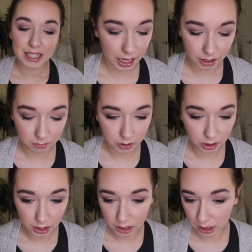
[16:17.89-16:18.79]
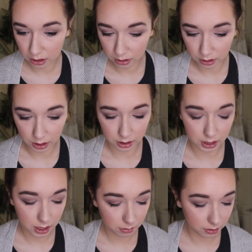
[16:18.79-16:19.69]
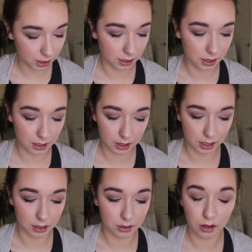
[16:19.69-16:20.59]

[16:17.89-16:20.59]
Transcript: I am looking here at the table and I think that is